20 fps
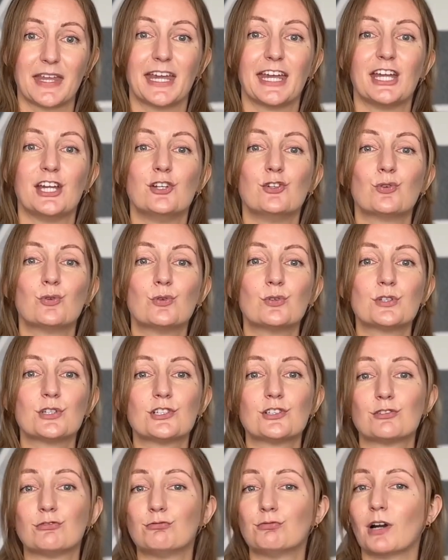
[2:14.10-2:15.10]
In order
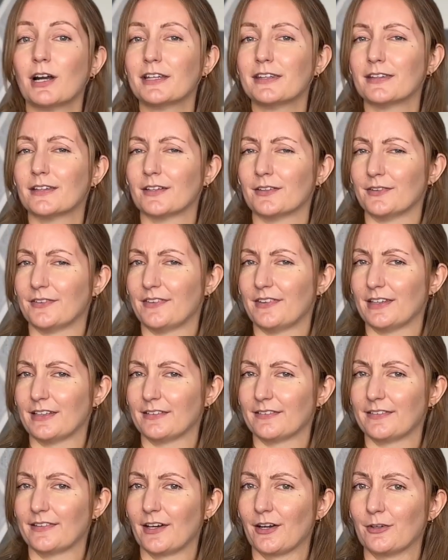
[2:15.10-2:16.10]
to write those
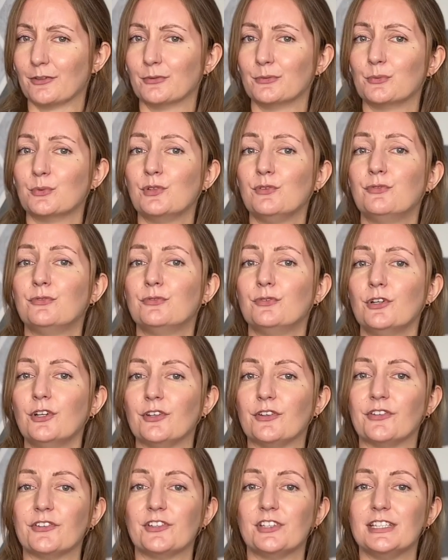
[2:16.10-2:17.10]
things, though, we
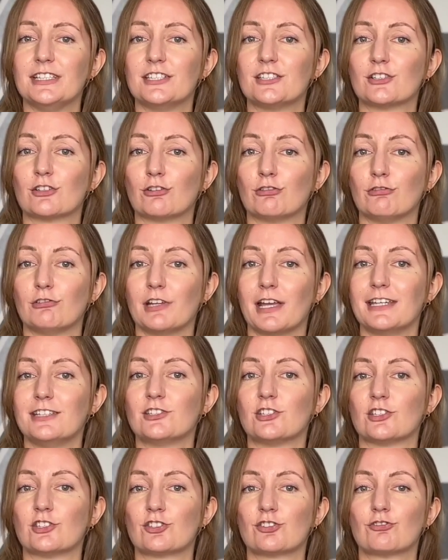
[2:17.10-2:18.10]
first need to create
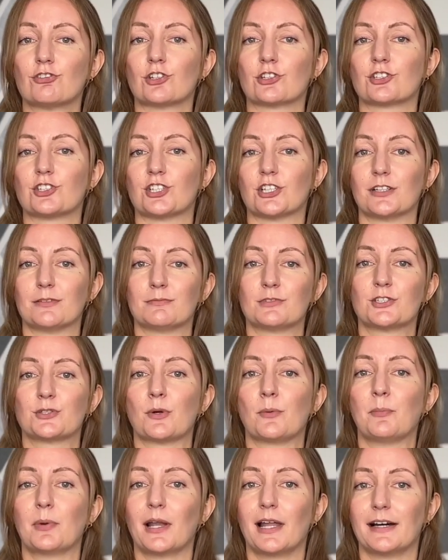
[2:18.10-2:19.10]
a structure to
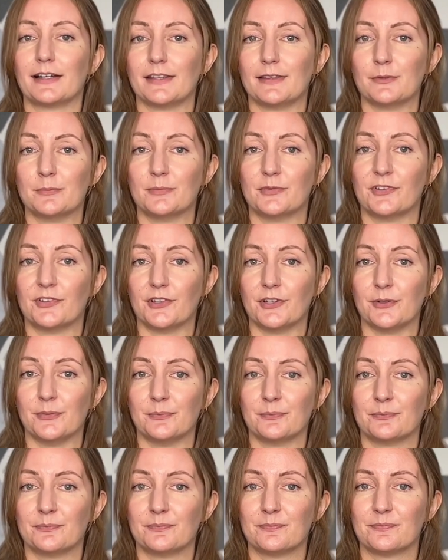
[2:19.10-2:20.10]
apply them to.
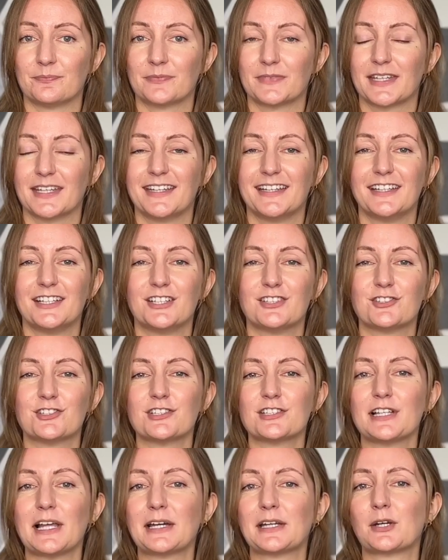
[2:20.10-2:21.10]

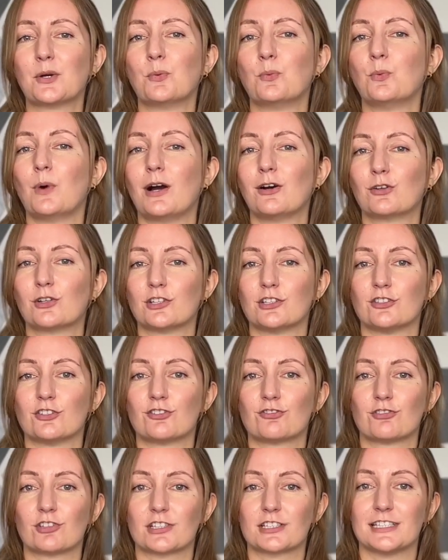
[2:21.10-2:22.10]
Just like a
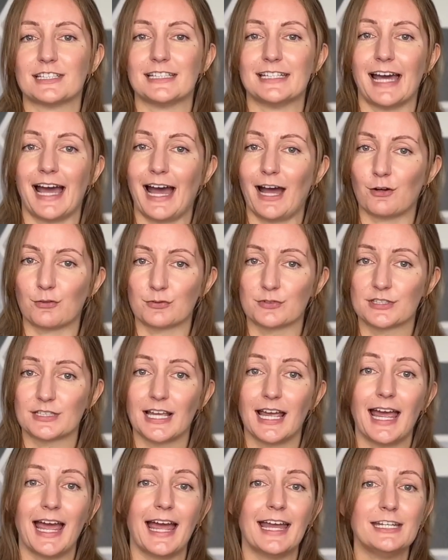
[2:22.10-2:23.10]
well-constructed house,
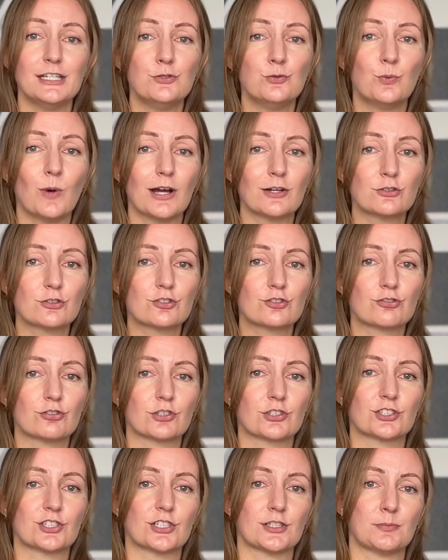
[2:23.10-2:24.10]
any
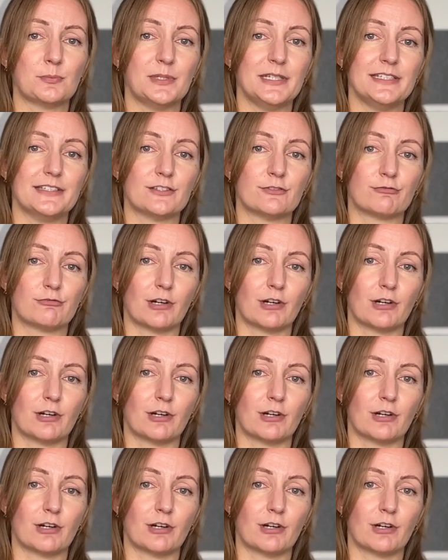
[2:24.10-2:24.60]
well-structured piece of